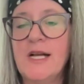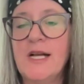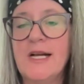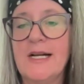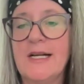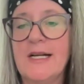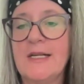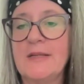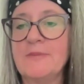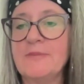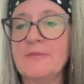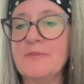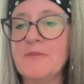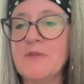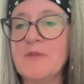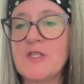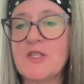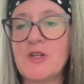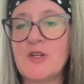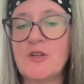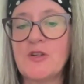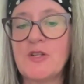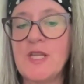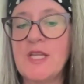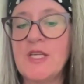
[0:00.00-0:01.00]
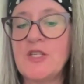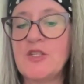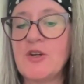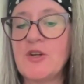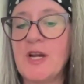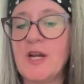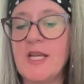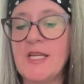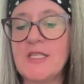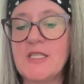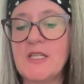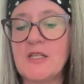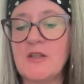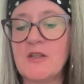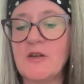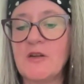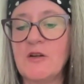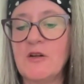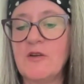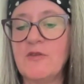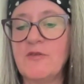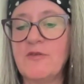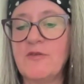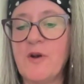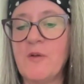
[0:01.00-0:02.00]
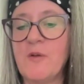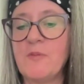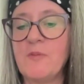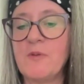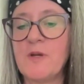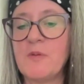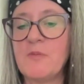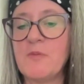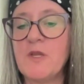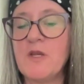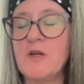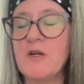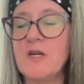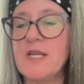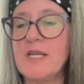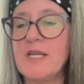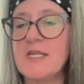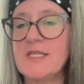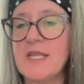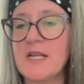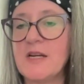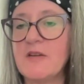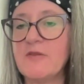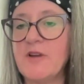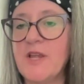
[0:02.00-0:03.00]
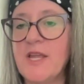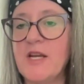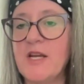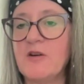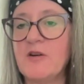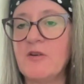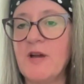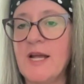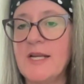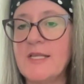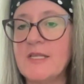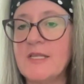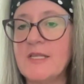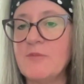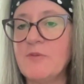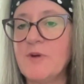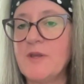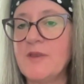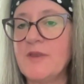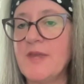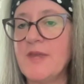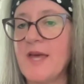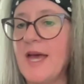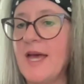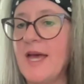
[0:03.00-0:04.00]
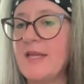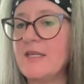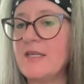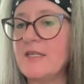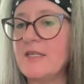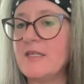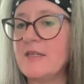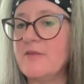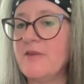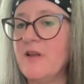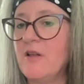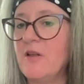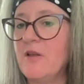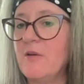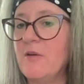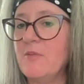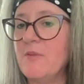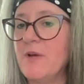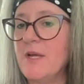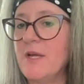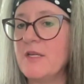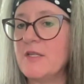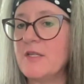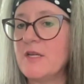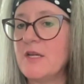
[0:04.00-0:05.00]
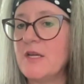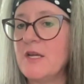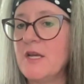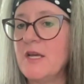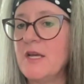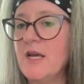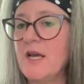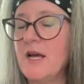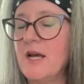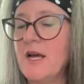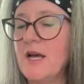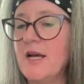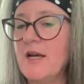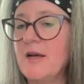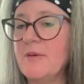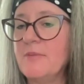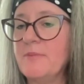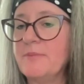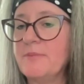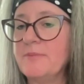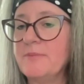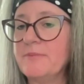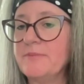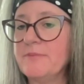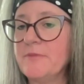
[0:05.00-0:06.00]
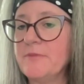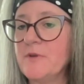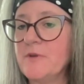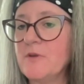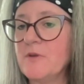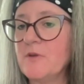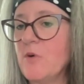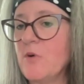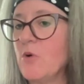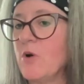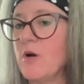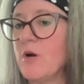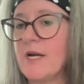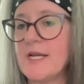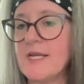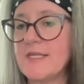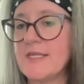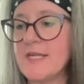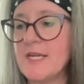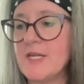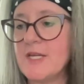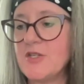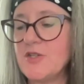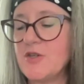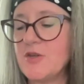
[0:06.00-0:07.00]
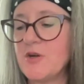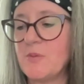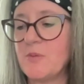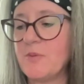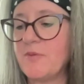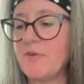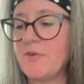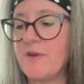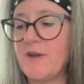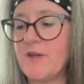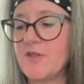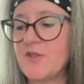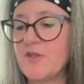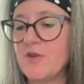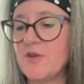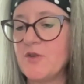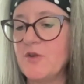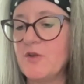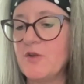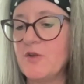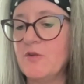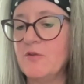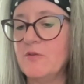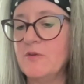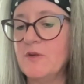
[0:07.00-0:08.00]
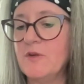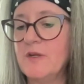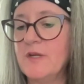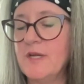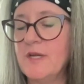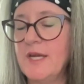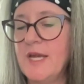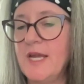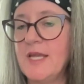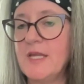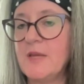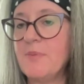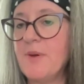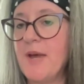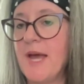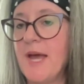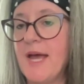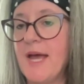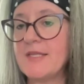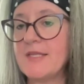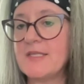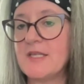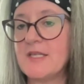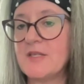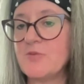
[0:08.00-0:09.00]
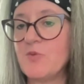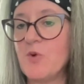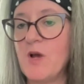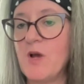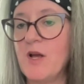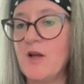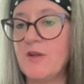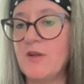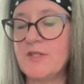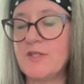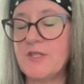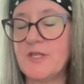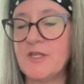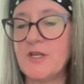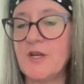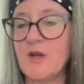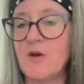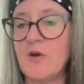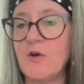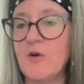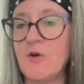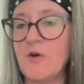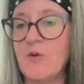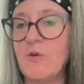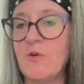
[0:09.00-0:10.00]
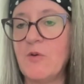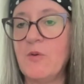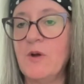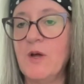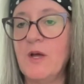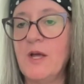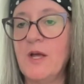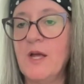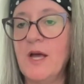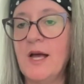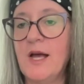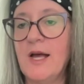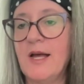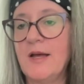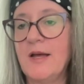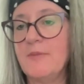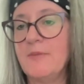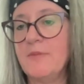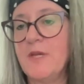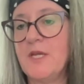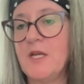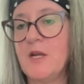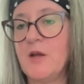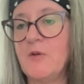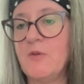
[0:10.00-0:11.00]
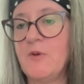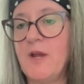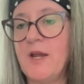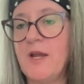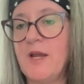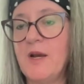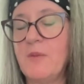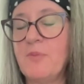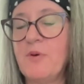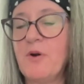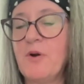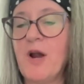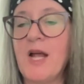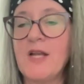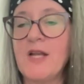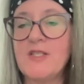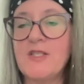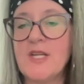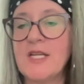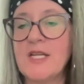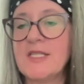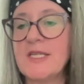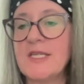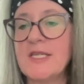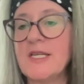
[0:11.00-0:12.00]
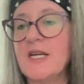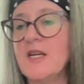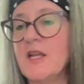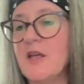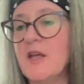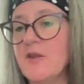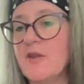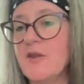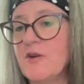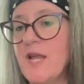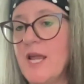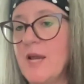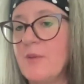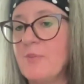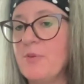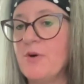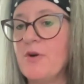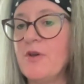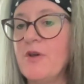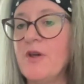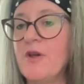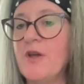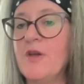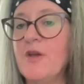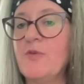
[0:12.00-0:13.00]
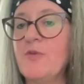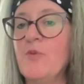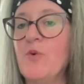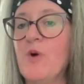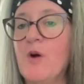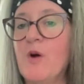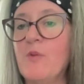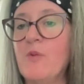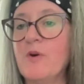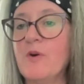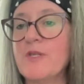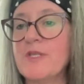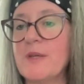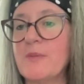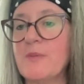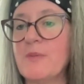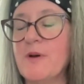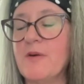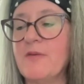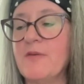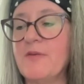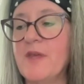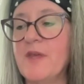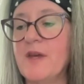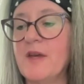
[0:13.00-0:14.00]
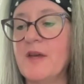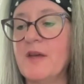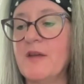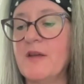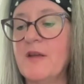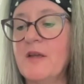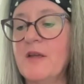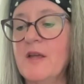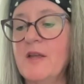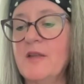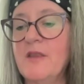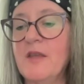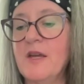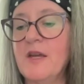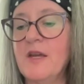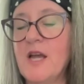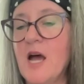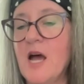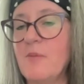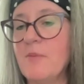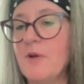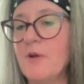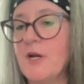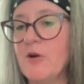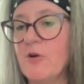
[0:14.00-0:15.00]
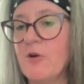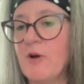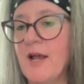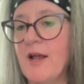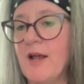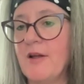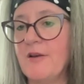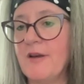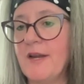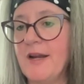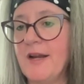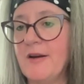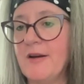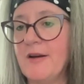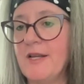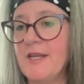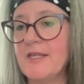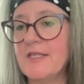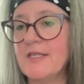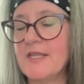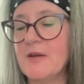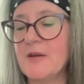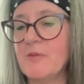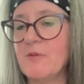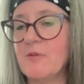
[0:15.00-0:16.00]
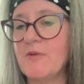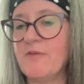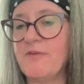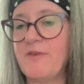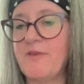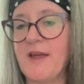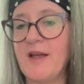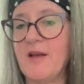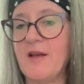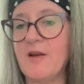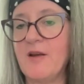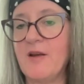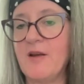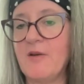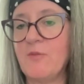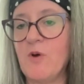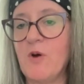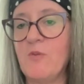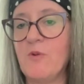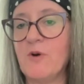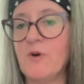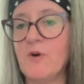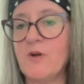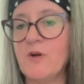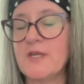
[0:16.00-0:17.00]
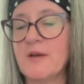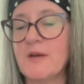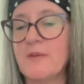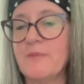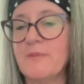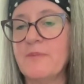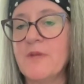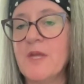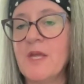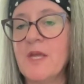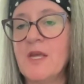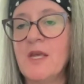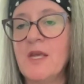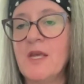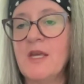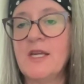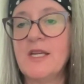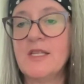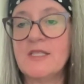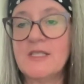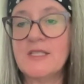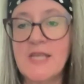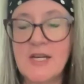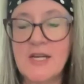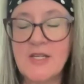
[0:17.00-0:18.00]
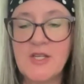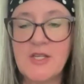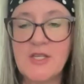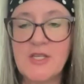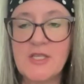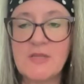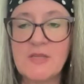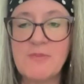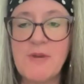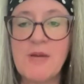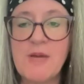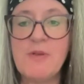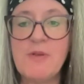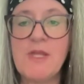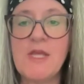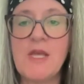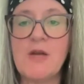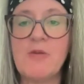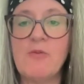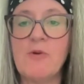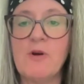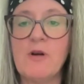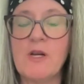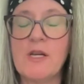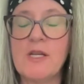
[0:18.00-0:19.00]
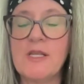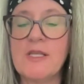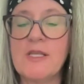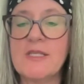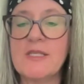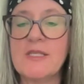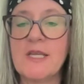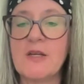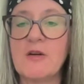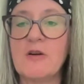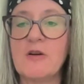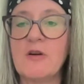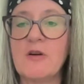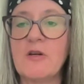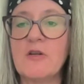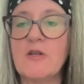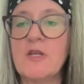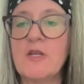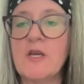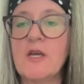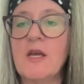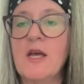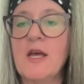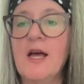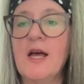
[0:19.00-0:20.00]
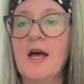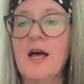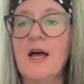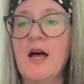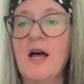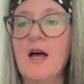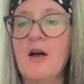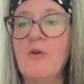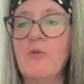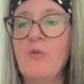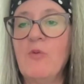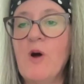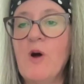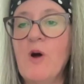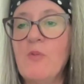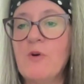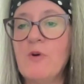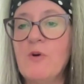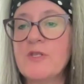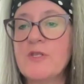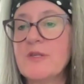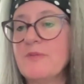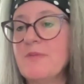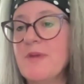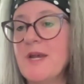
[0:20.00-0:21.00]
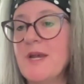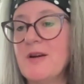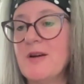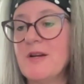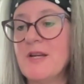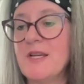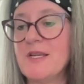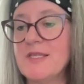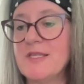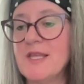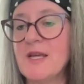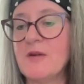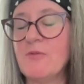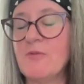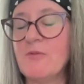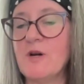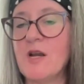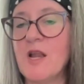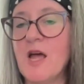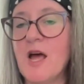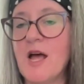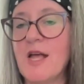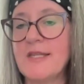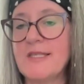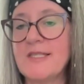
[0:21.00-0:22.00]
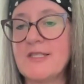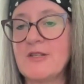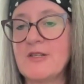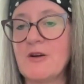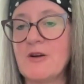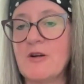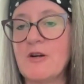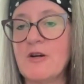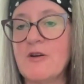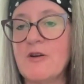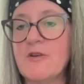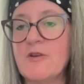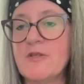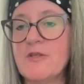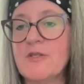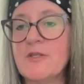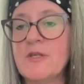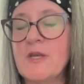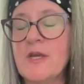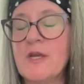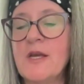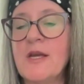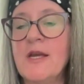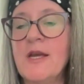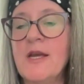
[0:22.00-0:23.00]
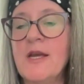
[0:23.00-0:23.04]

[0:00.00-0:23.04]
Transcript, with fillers: Um, certainly trying to learn from communities that have interacted with that development um, organization or professional in the past as well to know um, you know in a project in another neighborhood what were some of the the common ground areas that were found what were some concessions maybe that were considered uh, what were some areas that were non-starters